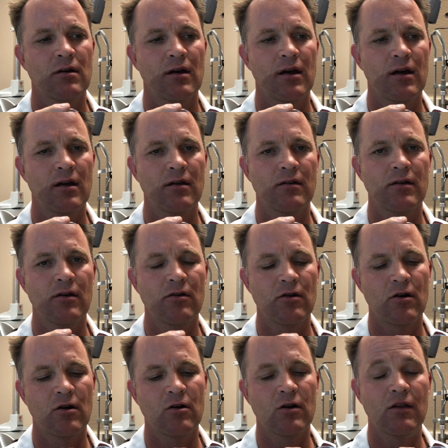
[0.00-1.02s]
And there
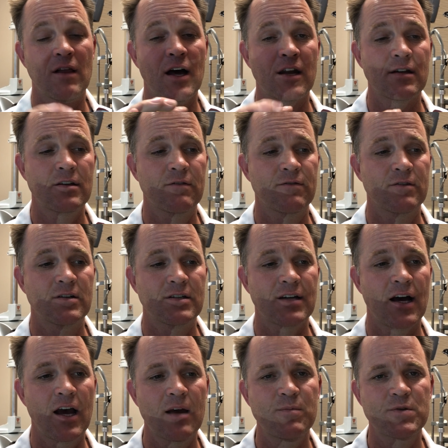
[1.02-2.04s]
are a lot of different
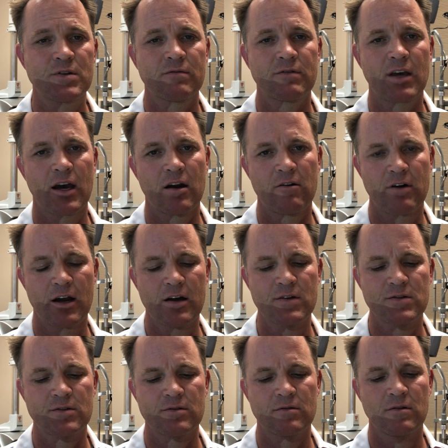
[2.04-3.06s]
types of
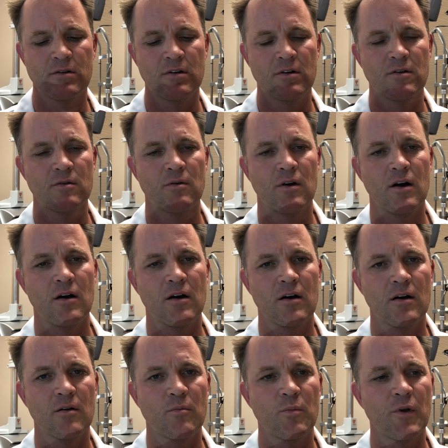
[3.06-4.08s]
cataracts,
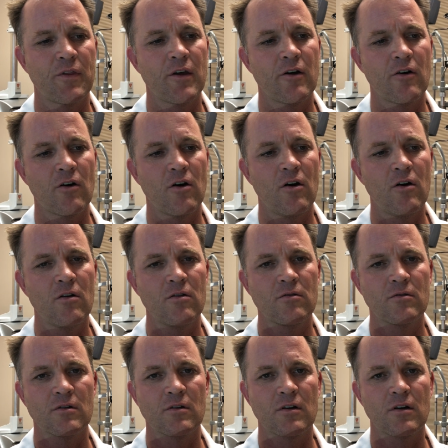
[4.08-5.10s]
but they're
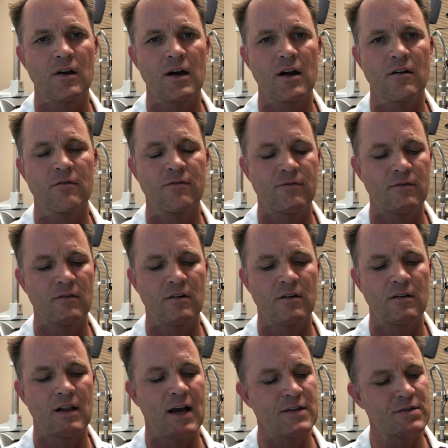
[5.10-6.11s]
all kind of
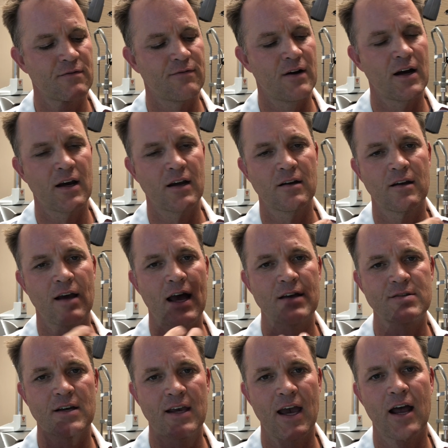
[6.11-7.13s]
classified
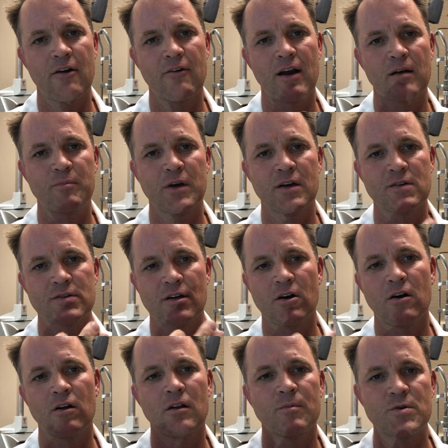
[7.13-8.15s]
as a cataract because they
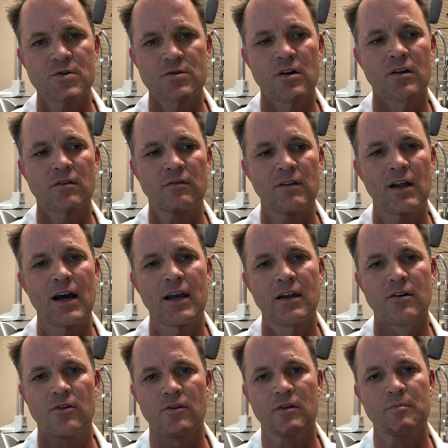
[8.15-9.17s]
all obstruct
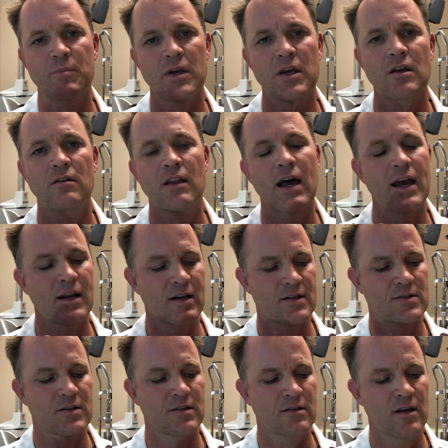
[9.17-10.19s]
light or impede light
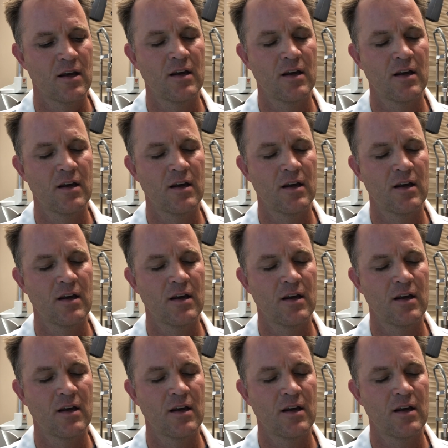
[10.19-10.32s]
as it